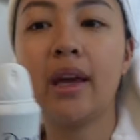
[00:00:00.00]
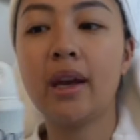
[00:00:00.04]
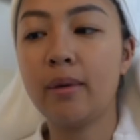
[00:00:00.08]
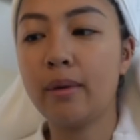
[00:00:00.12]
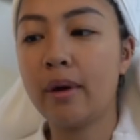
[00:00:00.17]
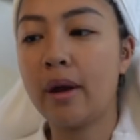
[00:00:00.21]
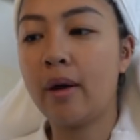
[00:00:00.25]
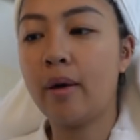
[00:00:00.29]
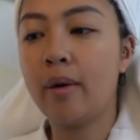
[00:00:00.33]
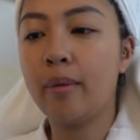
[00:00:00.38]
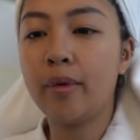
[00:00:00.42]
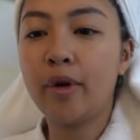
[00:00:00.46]
And
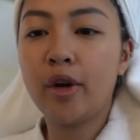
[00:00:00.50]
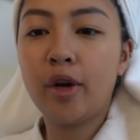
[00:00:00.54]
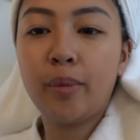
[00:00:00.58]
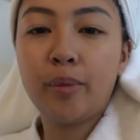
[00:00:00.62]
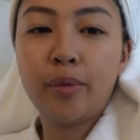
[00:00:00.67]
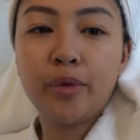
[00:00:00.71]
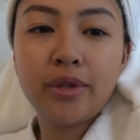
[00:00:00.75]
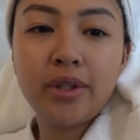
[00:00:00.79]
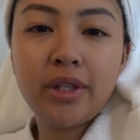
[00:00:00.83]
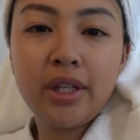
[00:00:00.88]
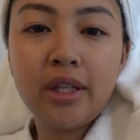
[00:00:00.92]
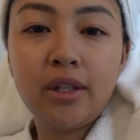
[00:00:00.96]
now I'm gonna
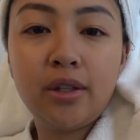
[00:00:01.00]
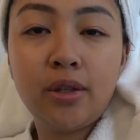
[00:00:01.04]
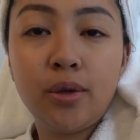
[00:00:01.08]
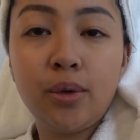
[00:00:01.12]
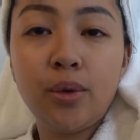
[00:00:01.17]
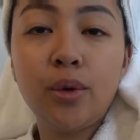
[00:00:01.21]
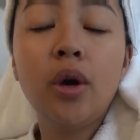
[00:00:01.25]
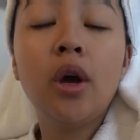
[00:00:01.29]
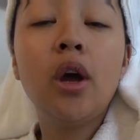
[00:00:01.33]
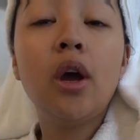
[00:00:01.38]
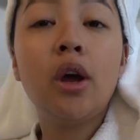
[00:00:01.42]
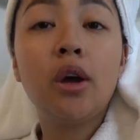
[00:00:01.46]
proceed
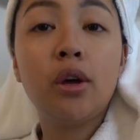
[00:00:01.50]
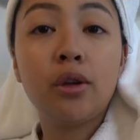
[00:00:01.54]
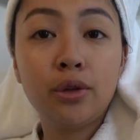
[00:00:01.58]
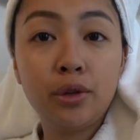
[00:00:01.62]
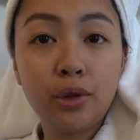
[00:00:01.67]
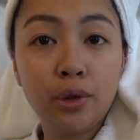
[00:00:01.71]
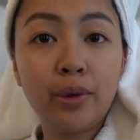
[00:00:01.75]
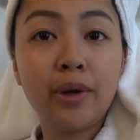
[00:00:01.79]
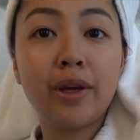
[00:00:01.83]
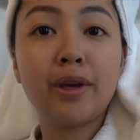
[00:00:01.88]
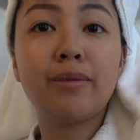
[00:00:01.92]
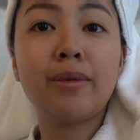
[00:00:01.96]
to
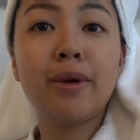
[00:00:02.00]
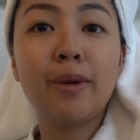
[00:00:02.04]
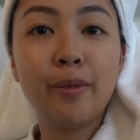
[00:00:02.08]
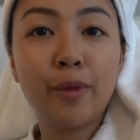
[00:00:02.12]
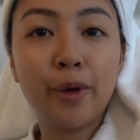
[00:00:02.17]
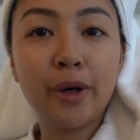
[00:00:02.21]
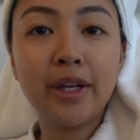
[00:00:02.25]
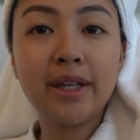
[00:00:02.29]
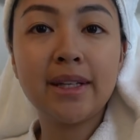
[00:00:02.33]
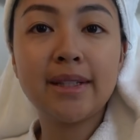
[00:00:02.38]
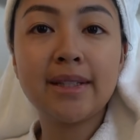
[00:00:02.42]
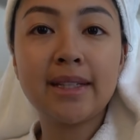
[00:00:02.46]
doing my
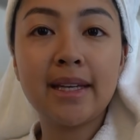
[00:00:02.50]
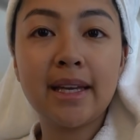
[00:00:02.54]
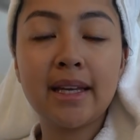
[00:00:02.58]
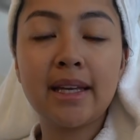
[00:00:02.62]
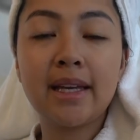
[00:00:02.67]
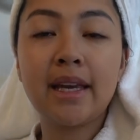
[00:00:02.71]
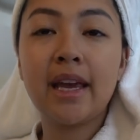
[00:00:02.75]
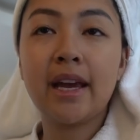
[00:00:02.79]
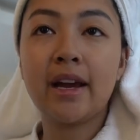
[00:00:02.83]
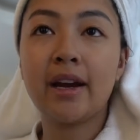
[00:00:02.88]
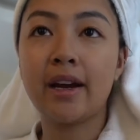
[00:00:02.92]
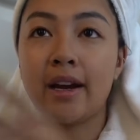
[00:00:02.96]
morning
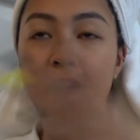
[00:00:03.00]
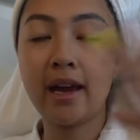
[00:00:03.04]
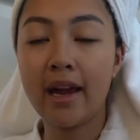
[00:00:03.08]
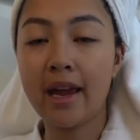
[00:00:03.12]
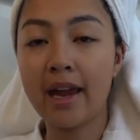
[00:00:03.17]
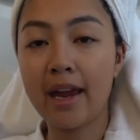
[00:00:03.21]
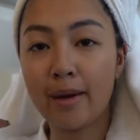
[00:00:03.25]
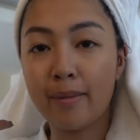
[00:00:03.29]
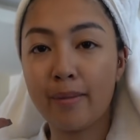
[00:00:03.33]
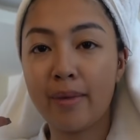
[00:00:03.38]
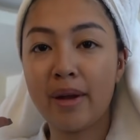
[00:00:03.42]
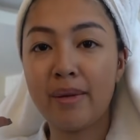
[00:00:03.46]
skincare
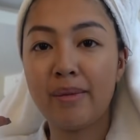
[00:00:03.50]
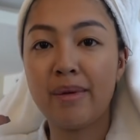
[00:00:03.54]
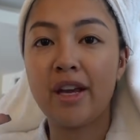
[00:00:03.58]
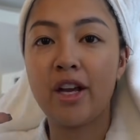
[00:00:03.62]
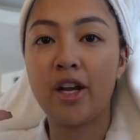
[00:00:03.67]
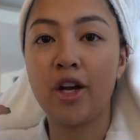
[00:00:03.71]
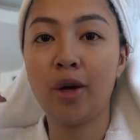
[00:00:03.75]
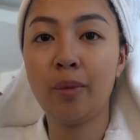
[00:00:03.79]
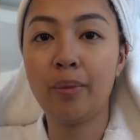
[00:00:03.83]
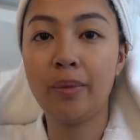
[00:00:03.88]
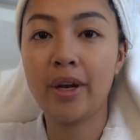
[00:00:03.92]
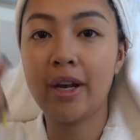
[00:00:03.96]
and my
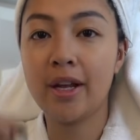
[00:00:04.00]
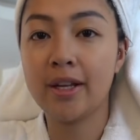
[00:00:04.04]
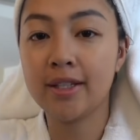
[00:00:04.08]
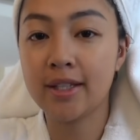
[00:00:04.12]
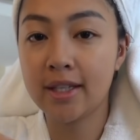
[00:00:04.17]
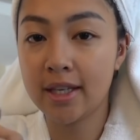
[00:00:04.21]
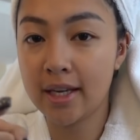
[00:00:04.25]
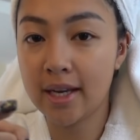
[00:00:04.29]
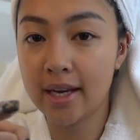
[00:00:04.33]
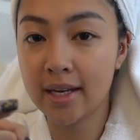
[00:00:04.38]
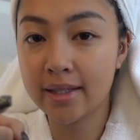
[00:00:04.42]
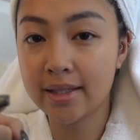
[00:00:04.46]
makeup, and I'll
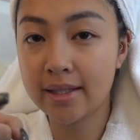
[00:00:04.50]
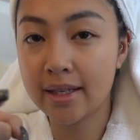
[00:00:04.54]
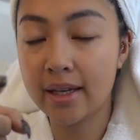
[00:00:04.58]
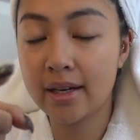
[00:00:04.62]
see you guys